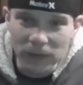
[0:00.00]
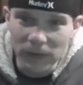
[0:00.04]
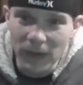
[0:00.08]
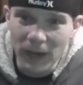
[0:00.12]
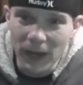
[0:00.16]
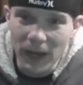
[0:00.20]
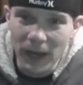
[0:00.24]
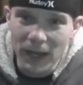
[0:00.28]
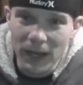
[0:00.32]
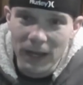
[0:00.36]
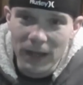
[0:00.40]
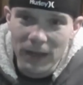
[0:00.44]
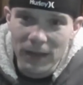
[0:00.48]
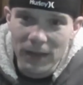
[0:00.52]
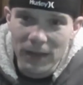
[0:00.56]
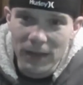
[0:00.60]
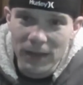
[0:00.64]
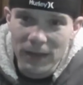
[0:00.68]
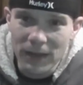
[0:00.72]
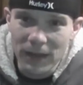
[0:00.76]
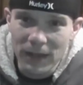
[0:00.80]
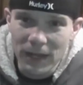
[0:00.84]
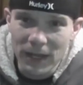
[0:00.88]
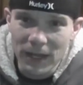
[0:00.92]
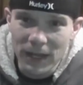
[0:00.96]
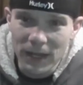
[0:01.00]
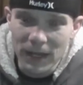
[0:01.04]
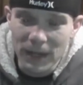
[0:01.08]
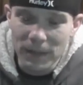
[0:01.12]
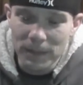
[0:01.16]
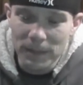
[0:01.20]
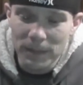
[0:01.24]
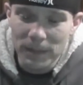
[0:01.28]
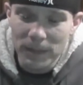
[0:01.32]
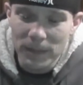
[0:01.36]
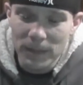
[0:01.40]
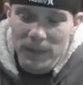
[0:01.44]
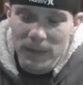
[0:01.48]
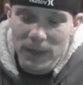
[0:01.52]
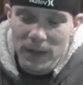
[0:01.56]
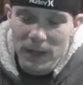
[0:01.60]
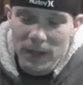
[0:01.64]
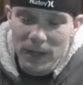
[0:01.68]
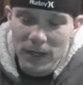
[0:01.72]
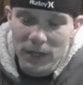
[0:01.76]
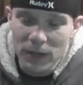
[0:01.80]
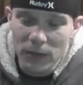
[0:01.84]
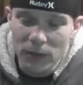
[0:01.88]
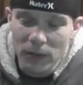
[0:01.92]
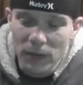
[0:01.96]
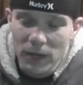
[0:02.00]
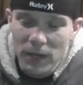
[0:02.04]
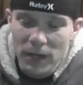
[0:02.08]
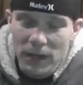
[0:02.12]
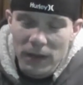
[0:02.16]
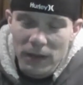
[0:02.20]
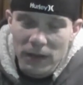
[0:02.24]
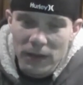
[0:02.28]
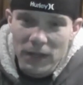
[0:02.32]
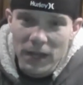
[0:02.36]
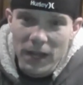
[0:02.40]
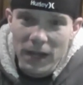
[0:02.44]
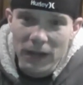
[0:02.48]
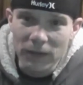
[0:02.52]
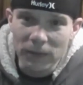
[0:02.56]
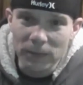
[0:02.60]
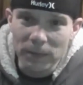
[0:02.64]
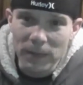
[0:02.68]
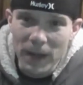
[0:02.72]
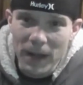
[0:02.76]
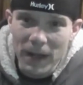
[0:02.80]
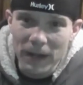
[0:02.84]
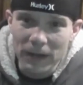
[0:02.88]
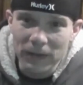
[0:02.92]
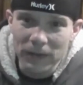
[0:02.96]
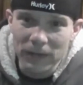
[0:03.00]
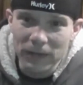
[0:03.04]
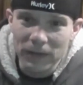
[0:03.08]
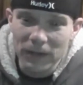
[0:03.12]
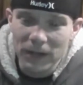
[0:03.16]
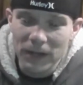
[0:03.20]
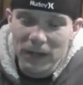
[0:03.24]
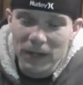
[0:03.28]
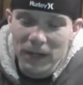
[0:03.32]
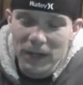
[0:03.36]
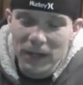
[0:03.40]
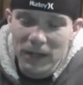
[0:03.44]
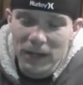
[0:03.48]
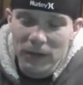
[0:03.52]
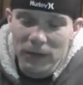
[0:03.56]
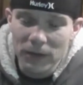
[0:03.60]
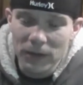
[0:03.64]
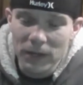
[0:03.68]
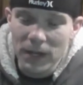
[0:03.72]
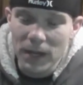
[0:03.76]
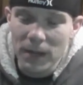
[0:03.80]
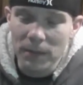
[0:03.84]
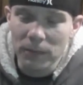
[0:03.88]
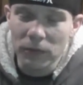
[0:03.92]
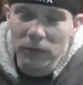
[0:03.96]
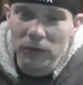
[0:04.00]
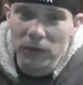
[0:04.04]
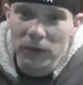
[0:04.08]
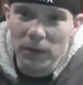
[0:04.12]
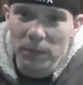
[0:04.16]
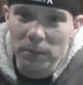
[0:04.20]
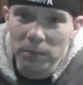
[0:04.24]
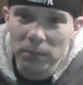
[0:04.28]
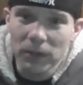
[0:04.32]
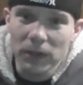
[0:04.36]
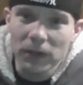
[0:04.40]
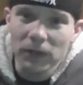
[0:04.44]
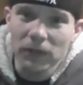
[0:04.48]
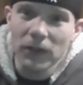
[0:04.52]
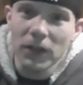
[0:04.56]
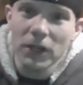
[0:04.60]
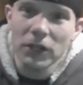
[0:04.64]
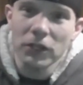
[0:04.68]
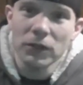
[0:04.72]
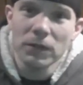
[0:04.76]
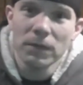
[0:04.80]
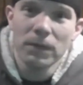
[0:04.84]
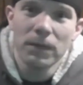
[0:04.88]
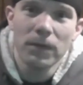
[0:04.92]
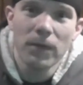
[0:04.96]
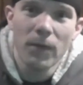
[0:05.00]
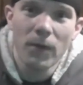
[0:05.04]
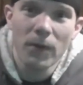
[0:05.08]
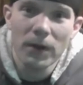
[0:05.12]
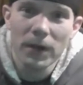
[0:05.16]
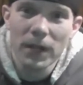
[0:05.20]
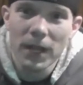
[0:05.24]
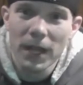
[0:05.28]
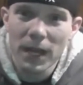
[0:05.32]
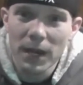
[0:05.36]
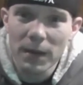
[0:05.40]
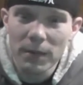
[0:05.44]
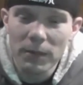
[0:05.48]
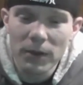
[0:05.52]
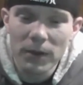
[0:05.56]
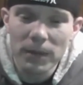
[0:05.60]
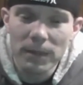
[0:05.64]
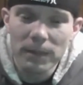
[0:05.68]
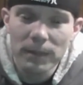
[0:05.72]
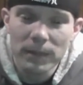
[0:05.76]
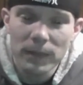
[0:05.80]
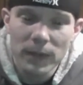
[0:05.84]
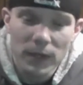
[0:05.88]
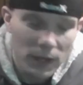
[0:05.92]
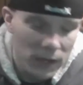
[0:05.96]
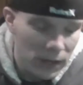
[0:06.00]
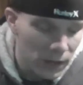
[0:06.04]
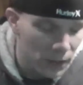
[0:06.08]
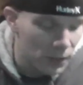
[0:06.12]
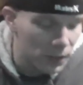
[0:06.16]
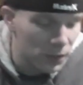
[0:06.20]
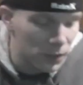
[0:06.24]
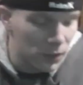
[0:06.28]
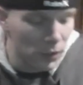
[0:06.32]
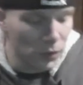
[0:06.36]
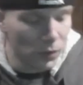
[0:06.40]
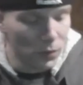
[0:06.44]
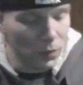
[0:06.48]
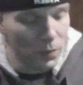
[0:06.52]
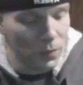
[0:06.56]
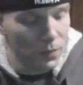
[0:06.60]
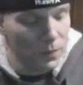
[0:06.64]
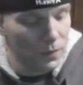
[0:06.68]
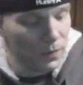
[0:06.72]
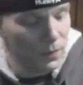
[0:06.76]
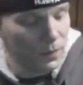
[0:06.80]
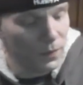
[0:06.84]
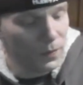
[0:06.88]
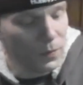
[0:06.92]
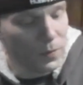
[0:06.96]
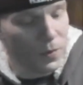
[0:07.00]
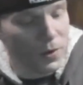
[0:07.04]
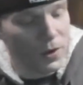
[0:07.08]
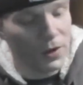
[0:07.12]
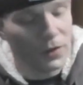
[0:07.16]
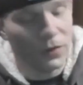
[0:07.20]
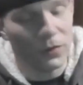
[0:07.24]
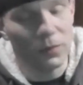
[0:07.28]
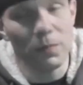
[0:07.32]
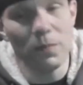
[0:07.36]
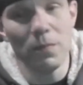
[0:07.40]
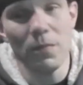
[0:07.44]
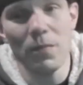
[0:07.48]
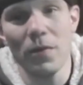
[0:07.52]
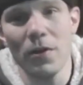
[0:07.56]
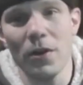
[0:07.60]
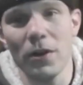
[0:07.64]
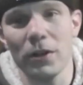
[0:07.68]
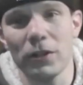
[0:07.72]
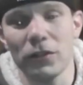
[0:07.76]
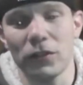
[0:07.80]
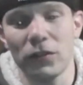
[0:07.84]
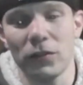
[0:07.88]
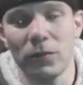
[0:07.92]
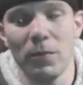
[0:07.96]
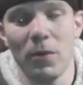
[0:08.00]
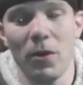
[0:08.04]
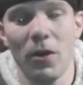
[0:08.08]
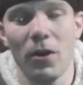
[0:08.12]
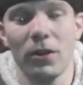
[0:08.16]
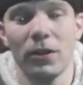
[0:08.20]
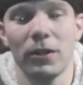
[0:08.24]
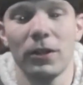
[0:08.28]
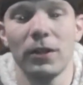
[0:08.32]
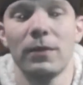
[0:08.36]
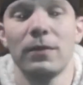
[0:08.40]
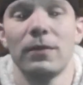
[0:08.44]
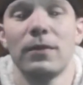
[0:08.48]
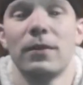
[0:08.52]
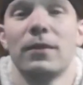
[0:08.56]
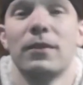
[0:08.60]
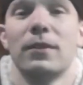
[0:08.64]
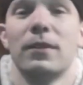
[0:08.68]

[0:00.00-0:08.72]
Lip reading: say the Xbox, or the PlayStation 4 camera, for one, it's much smaller,